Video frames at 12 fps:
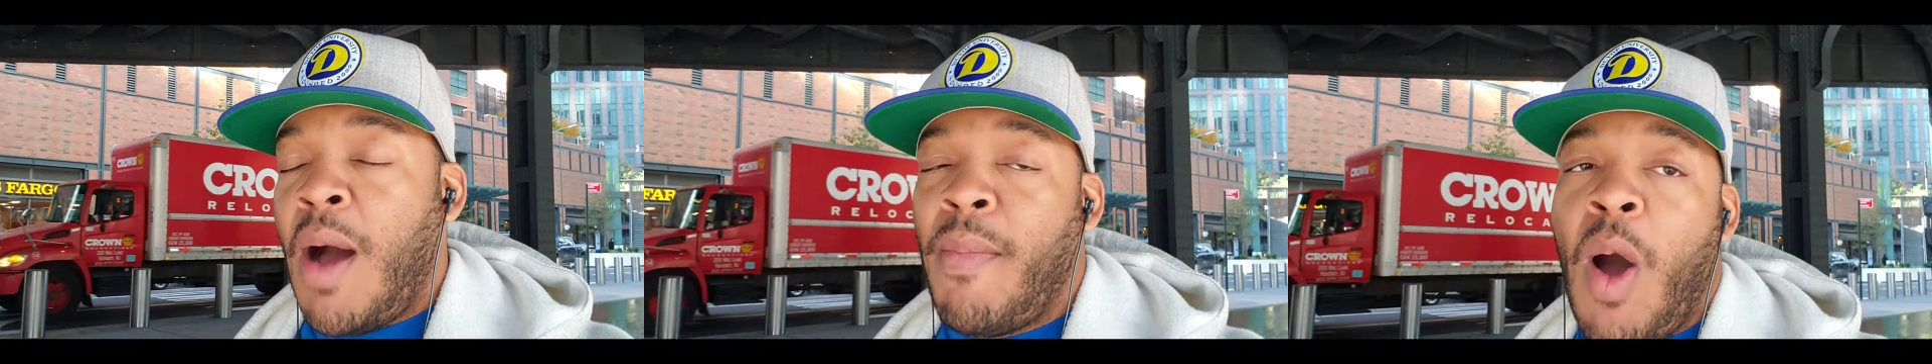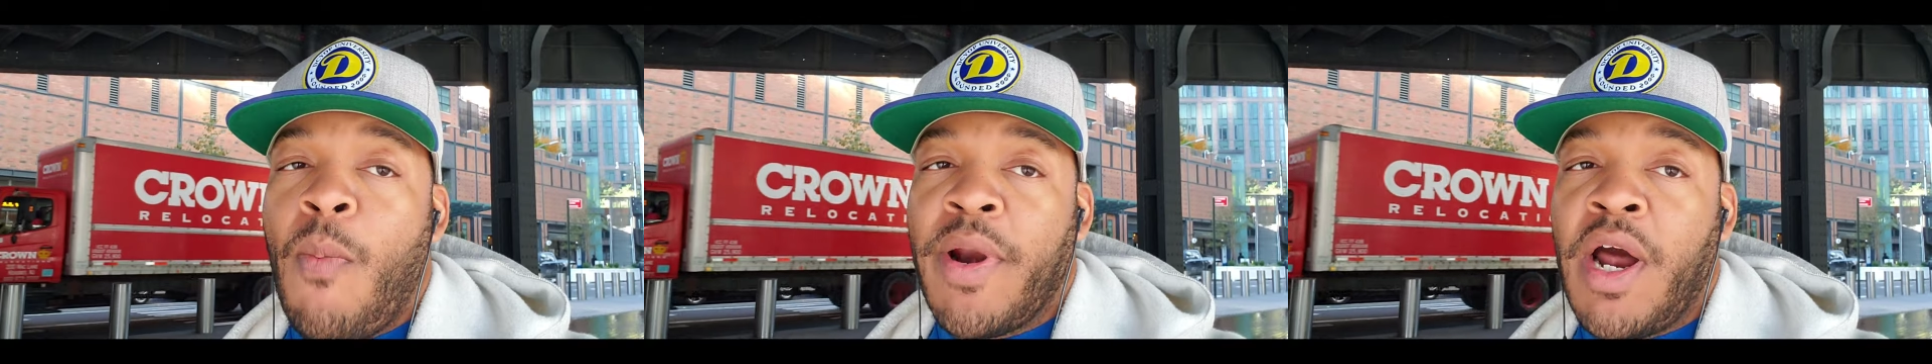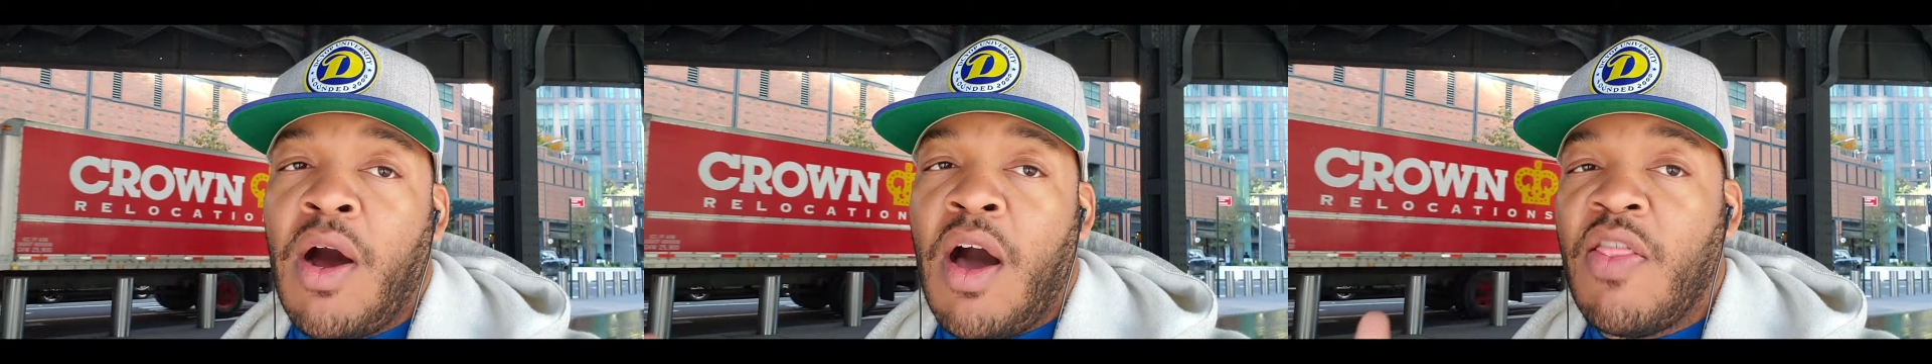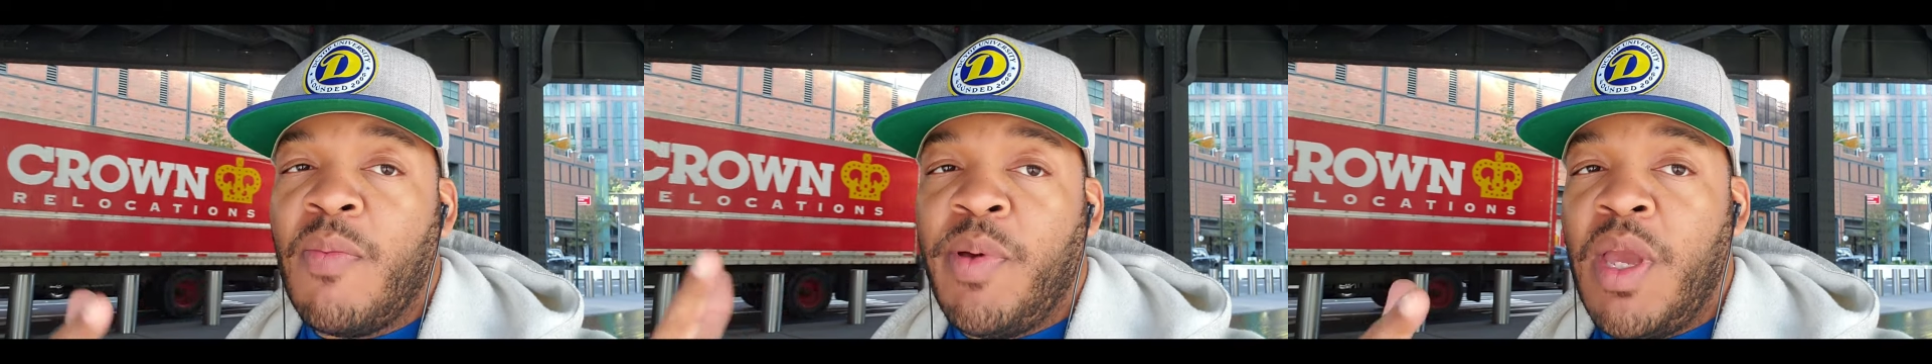I'm helping out
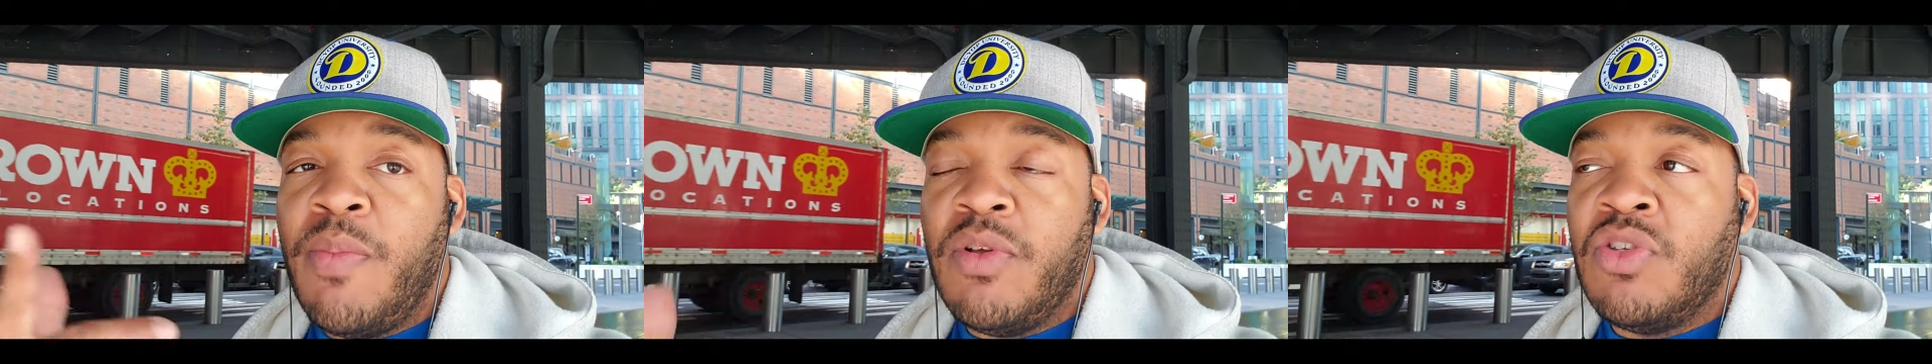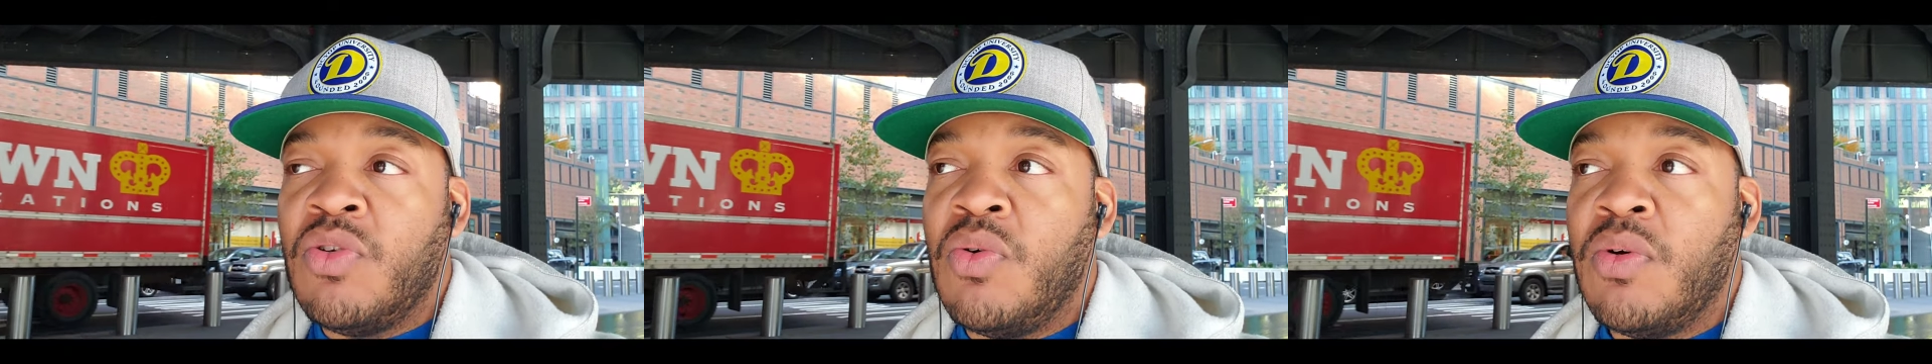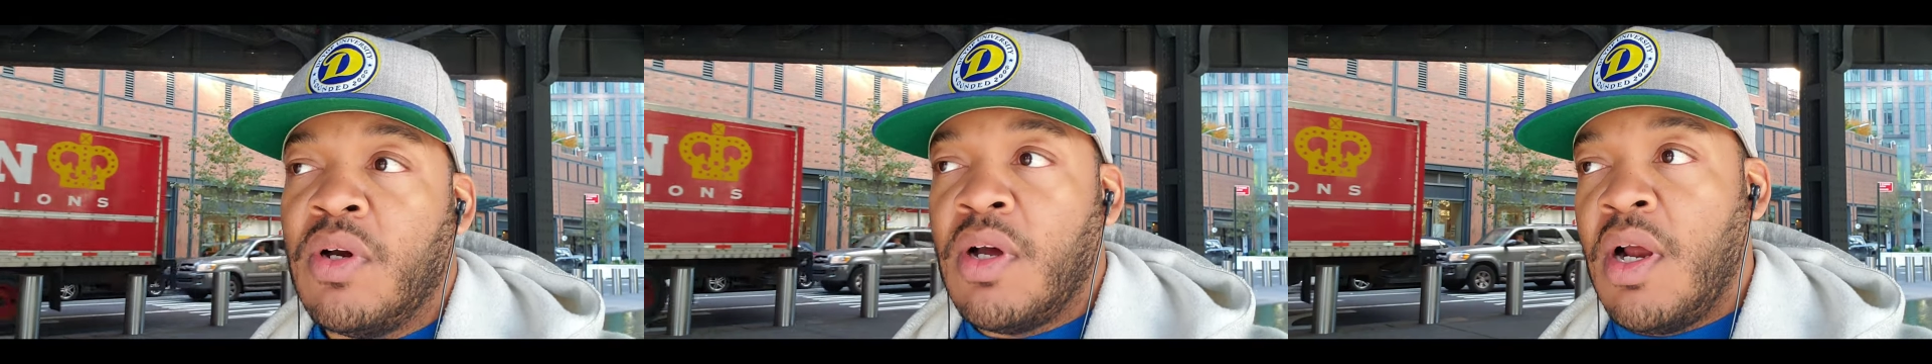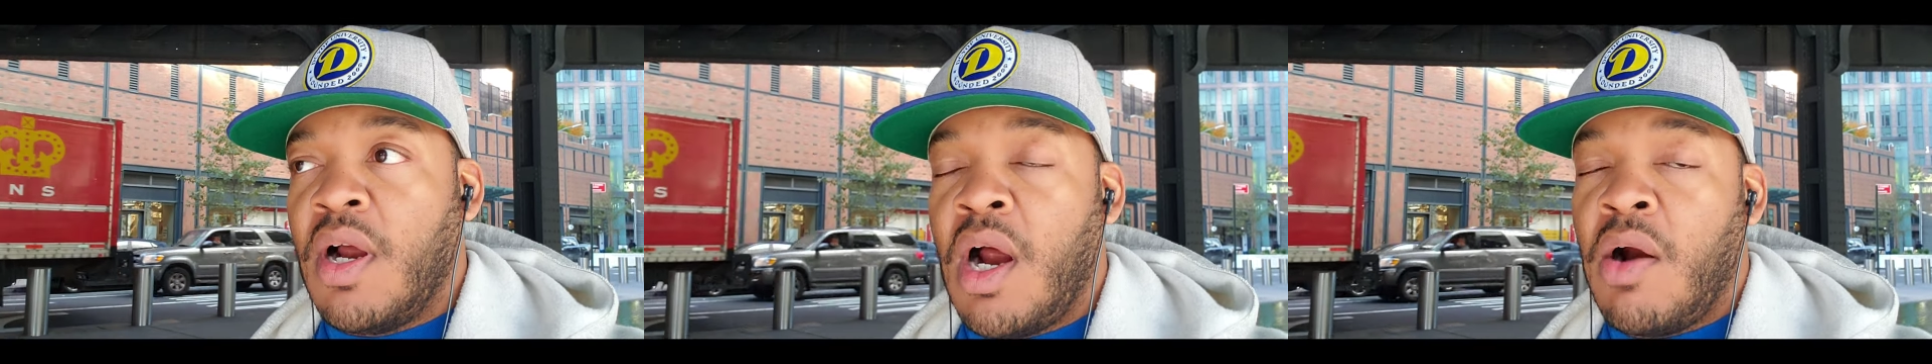other people too.
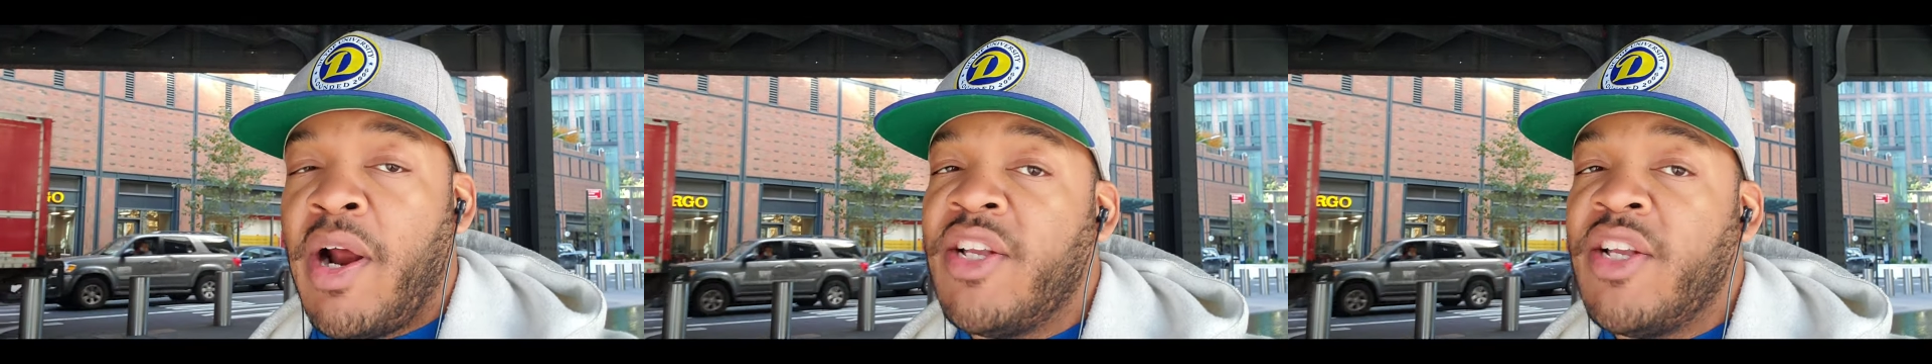All